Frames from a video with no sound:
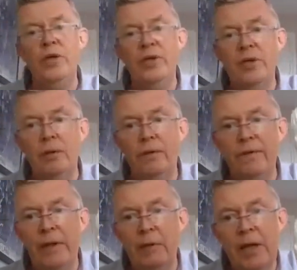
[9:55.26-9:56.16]
still
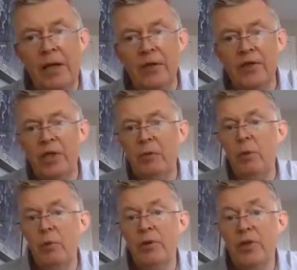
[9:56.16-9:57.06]
felt last year
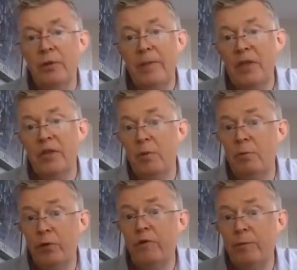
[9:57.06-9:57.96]
we wanted to make some
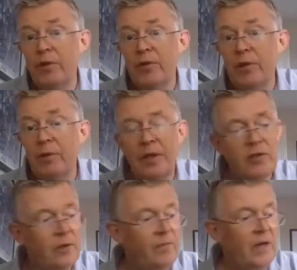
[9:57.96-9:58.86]
improvements to
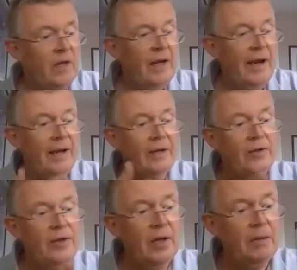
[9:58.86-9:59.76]
it.
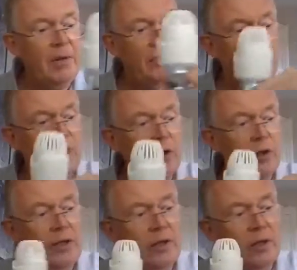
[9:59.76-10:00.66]
And I mentioned
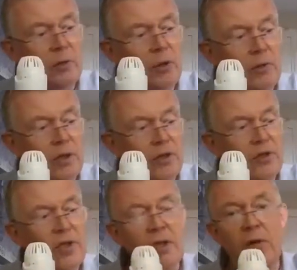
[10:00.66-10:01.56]
earlier that you can
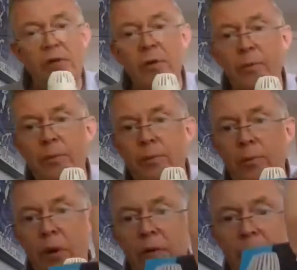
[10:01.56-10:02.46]
see
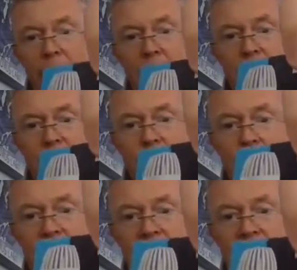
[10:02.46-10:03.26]
on the box we